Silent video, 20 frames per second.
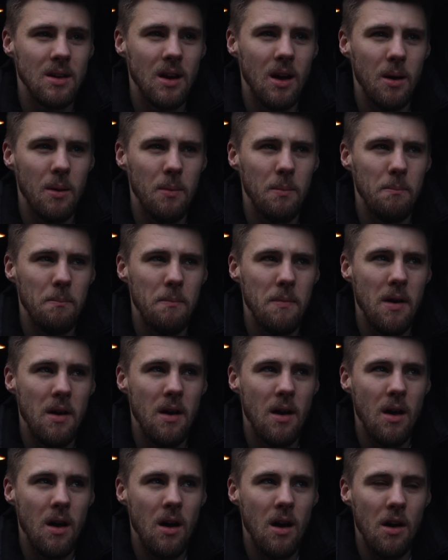
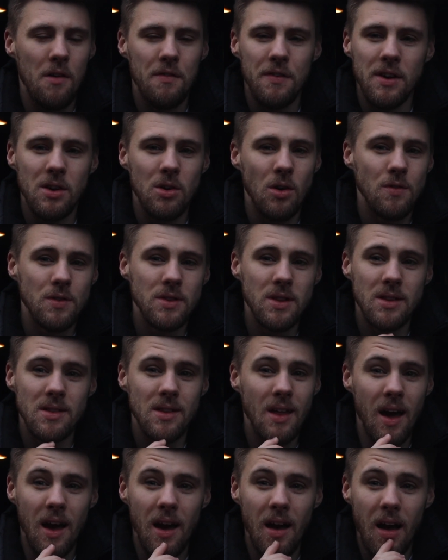I think other than
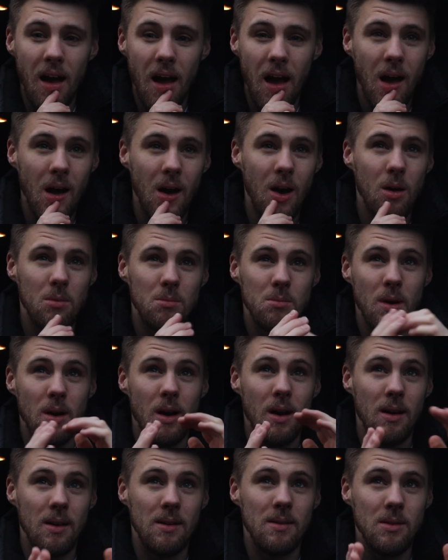that, I'm
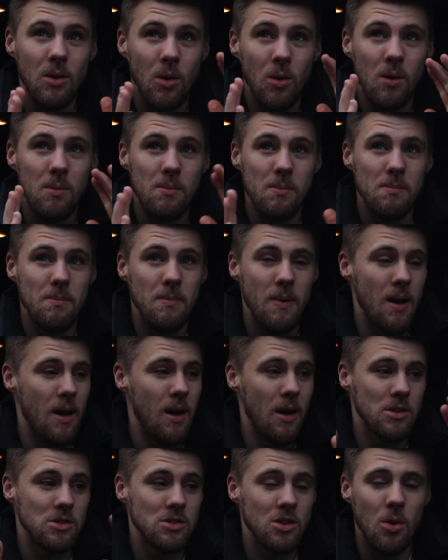like
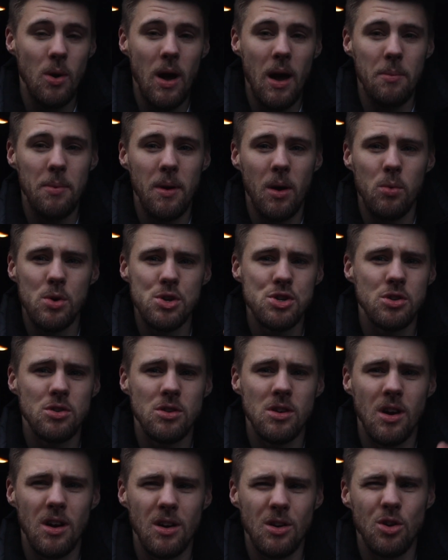so happy. I wish I
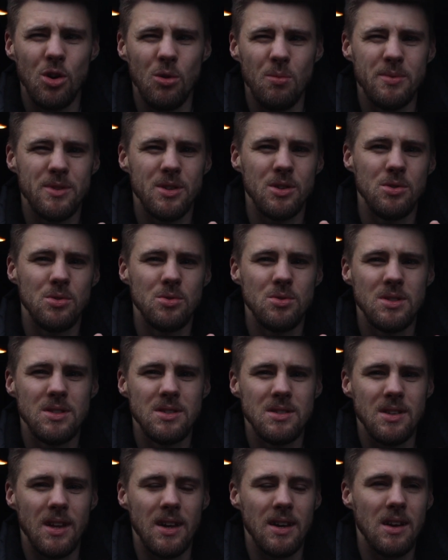could have got Cup 2s
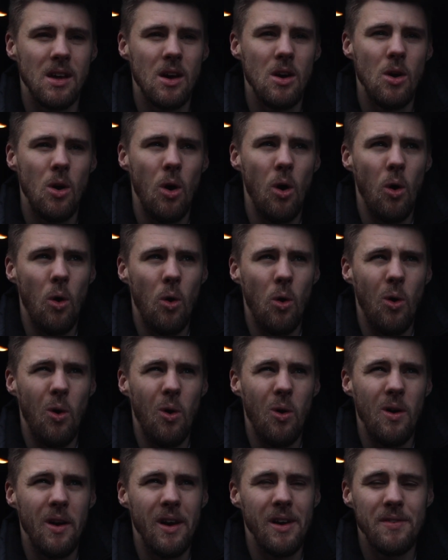instead,
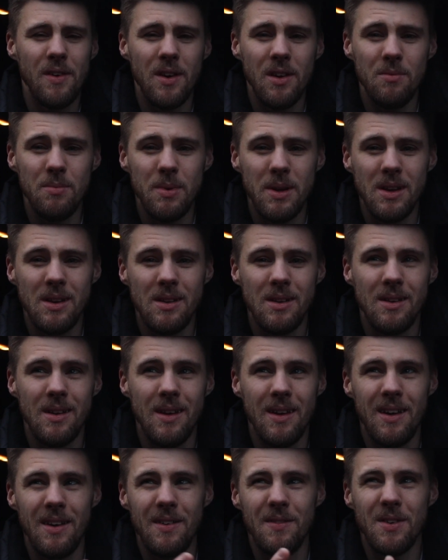or if could
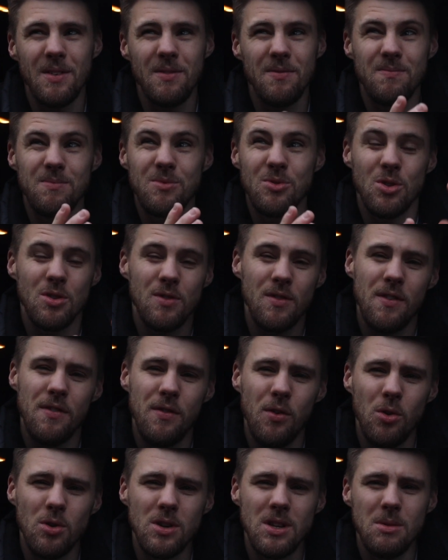have
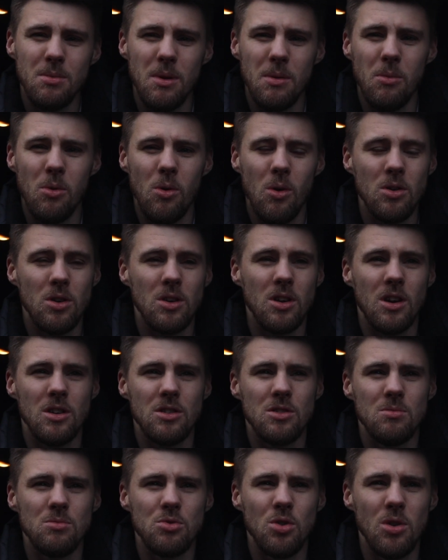afforded a bit more, could have got
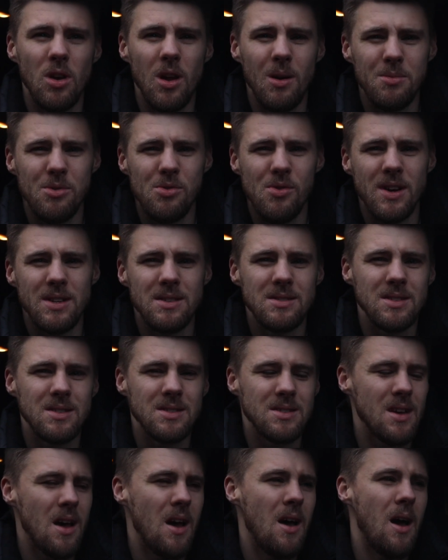some Dunlop
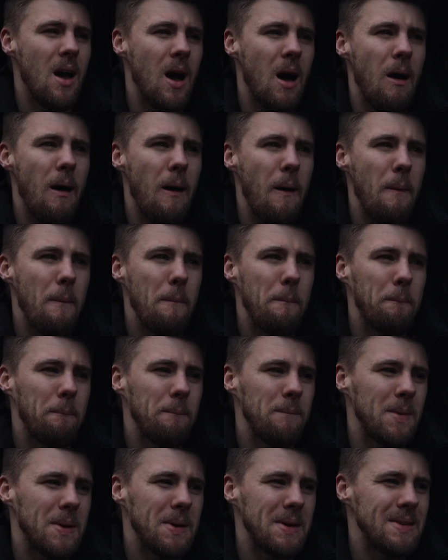Durenzas.
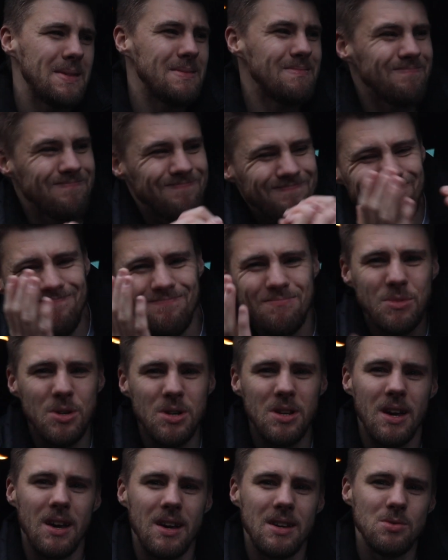
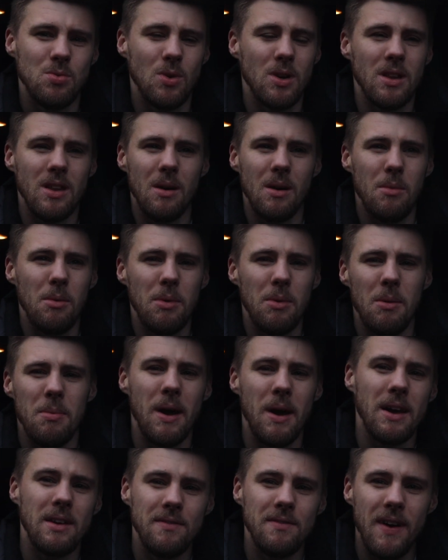But yeah, it's one of them. I'm not
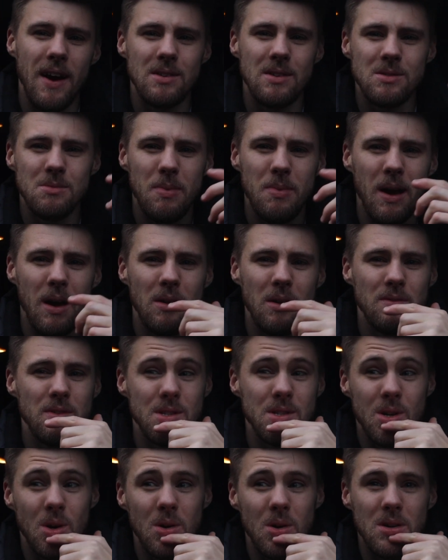paying £1,000 for
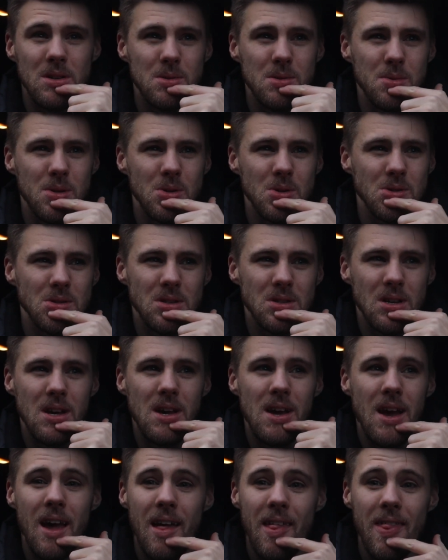tyres, because
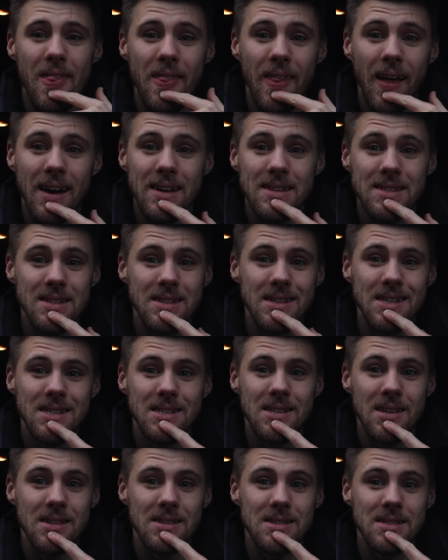that
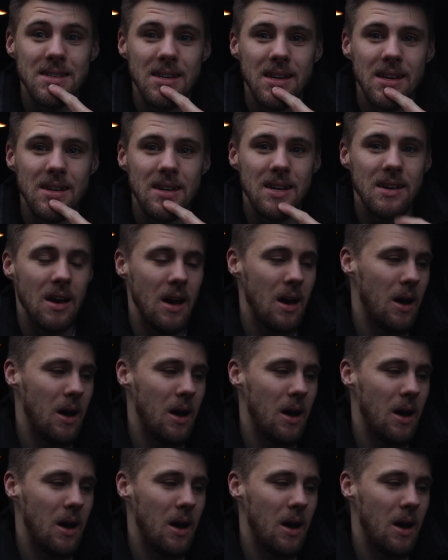is silly.